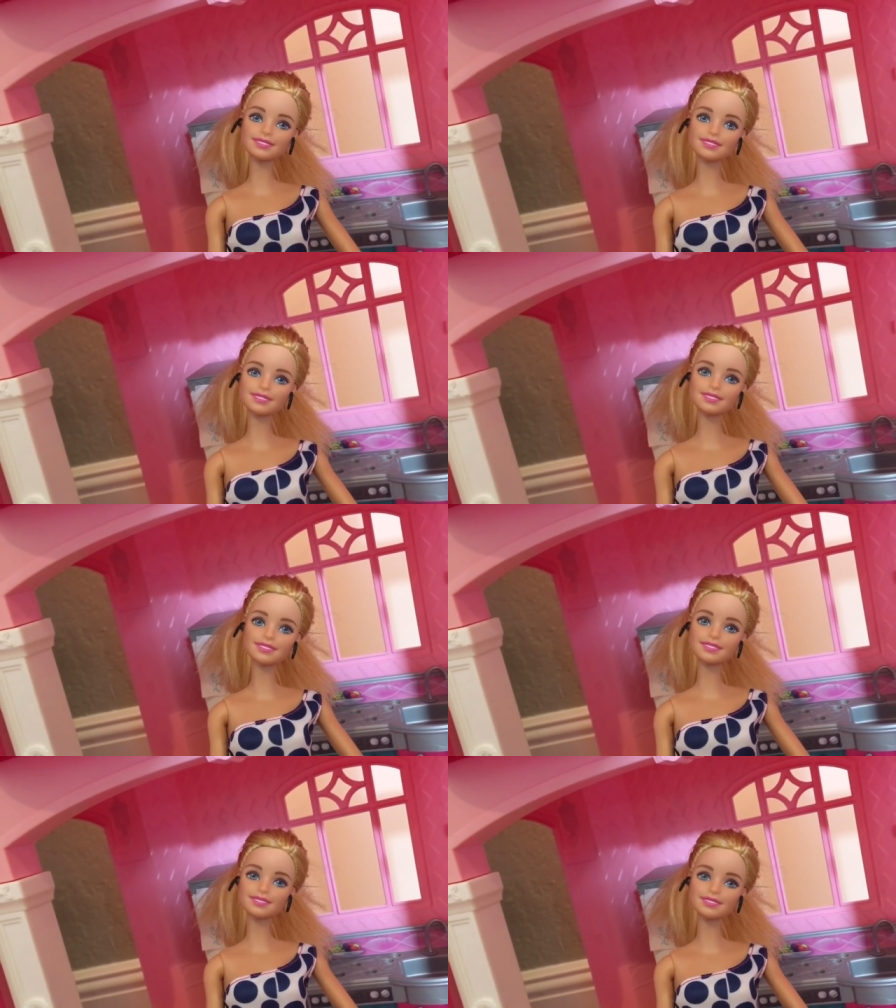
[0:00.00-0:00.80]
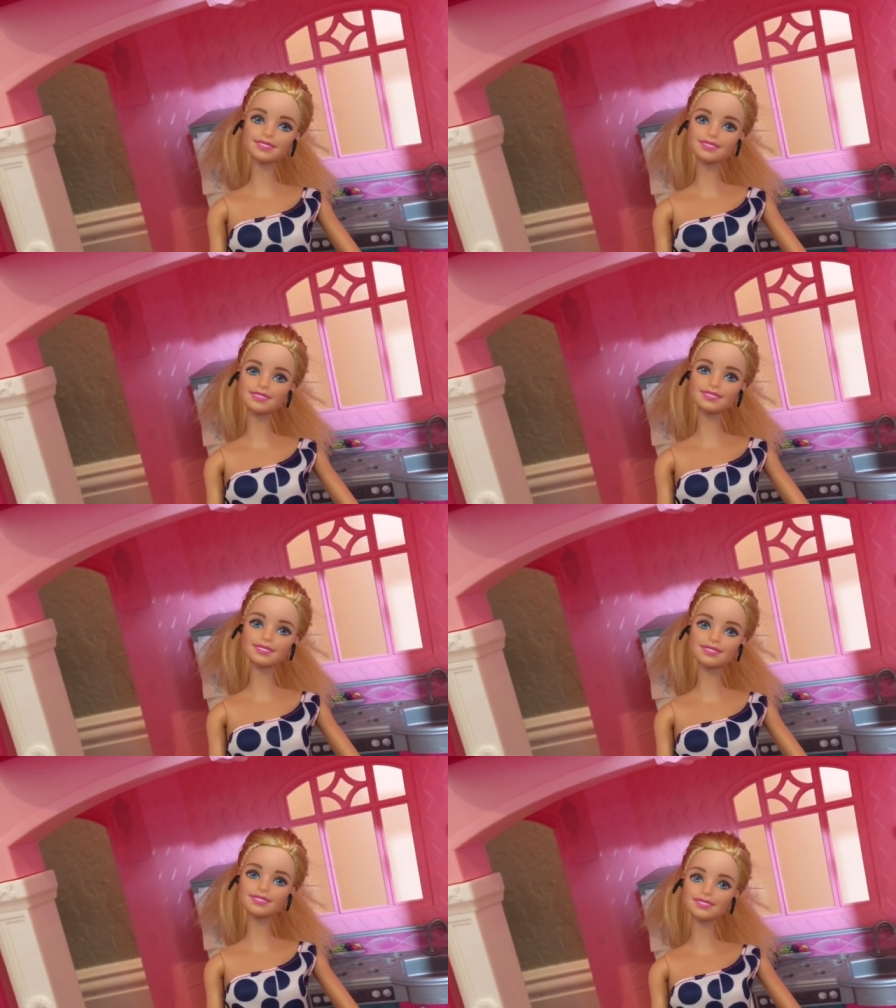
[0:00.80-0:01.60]
there.
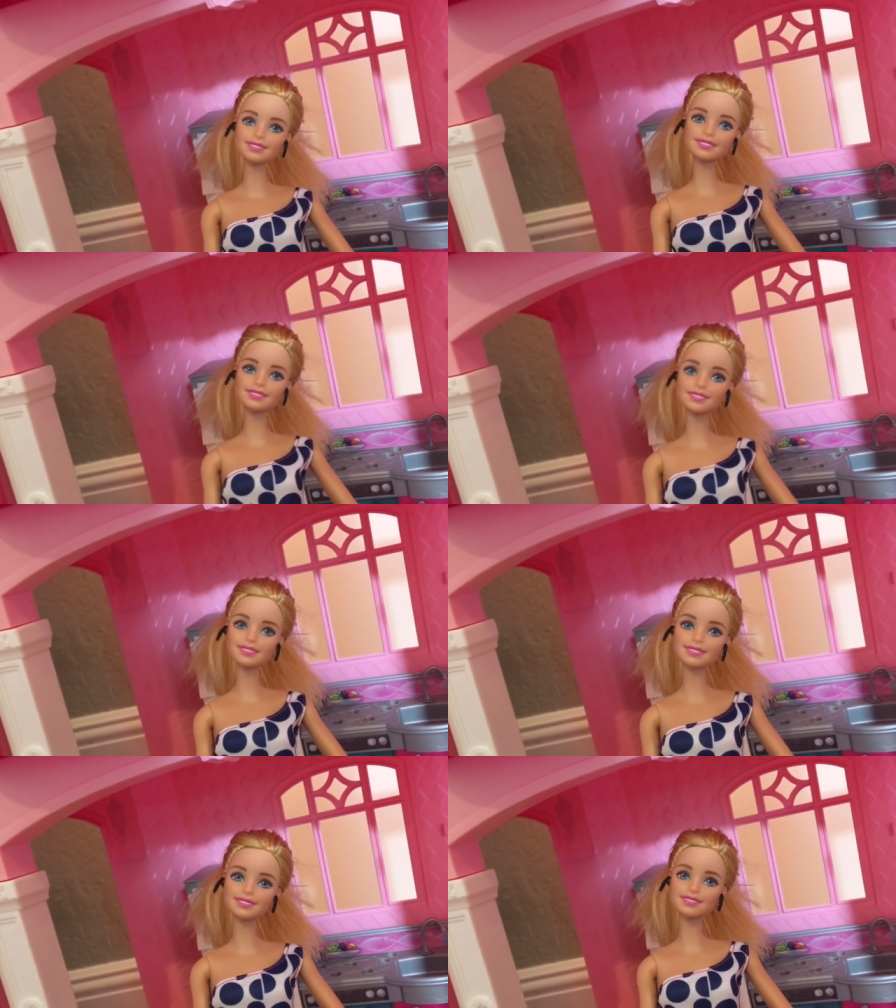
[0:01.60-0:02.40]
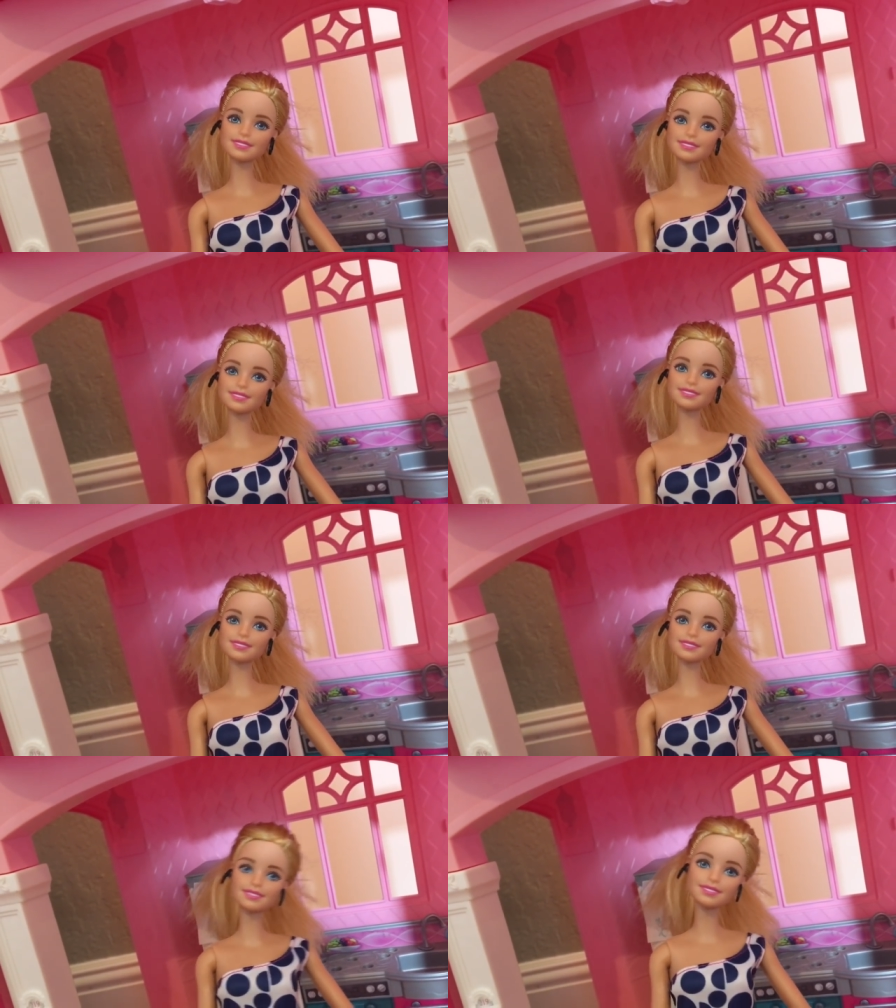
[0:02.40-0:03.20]
Just out there, thinking
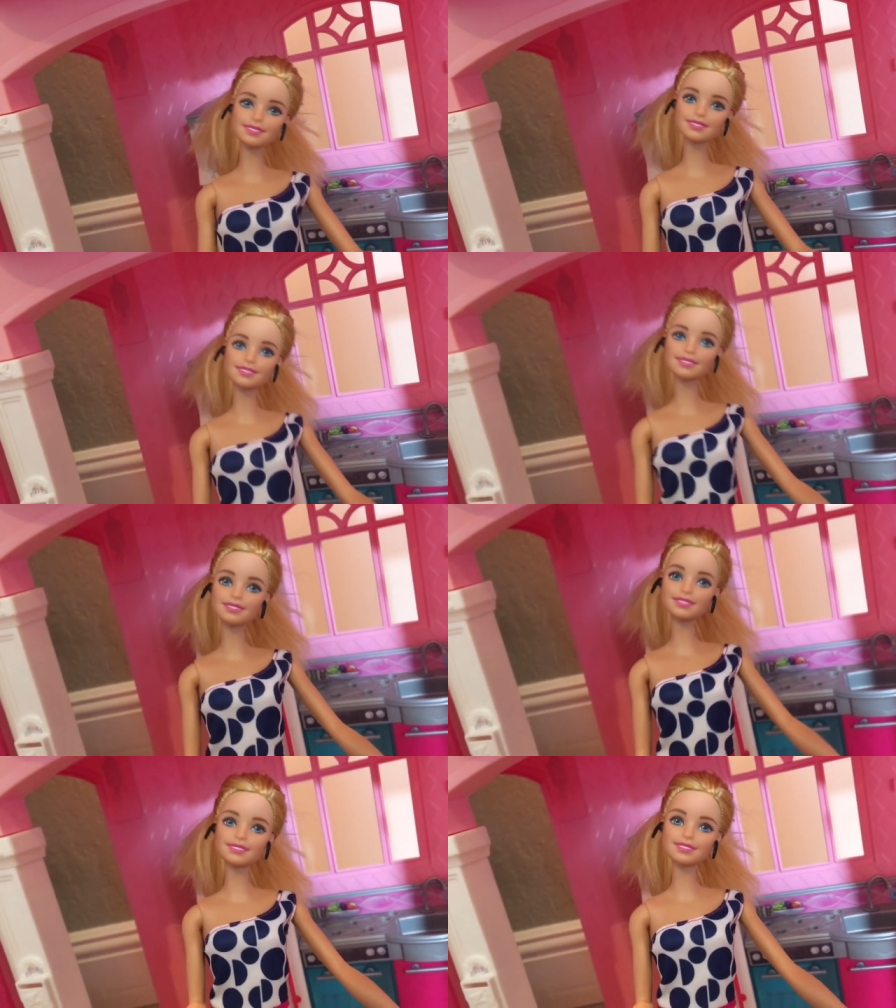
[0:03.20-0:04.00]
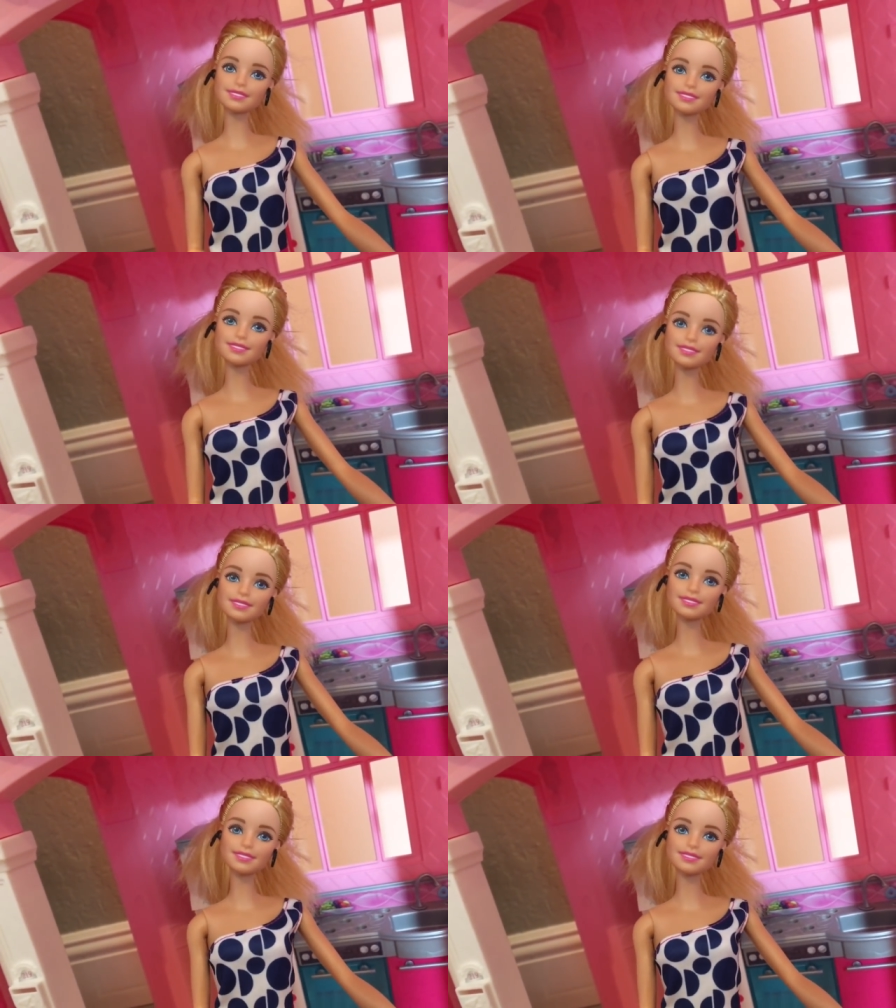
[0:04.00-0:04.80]
of all the mean things Skipper
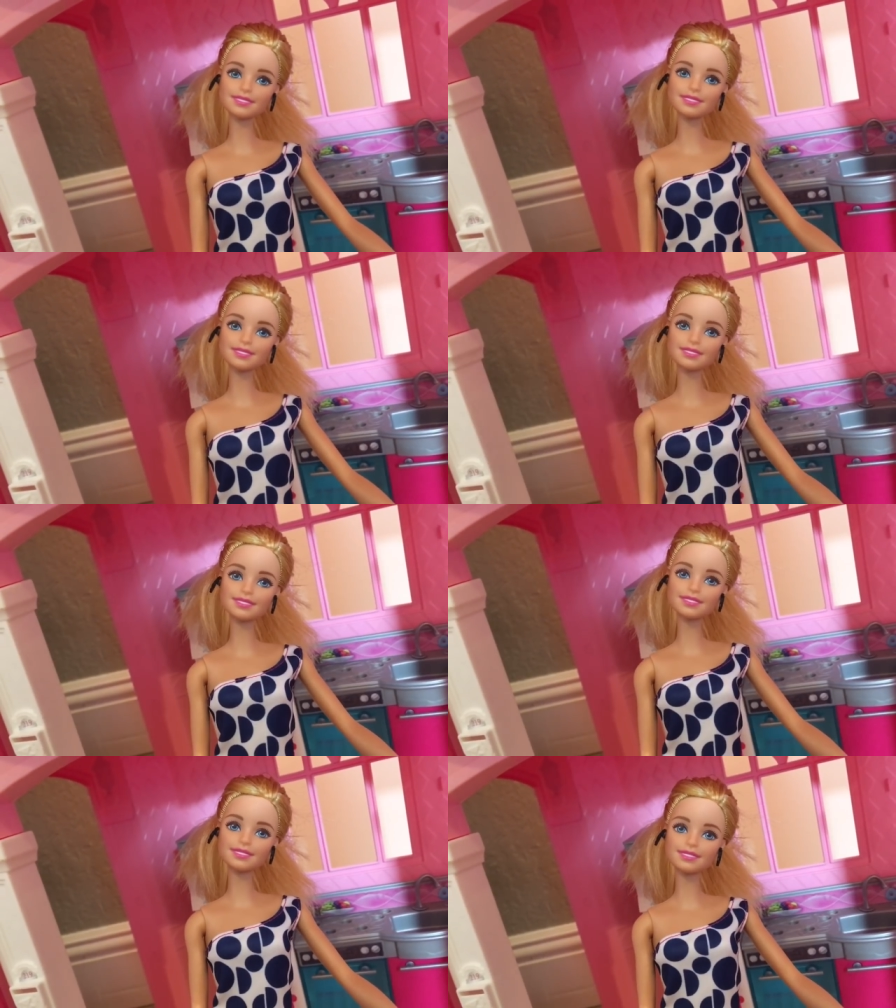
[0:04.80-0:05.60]
and Stacy said.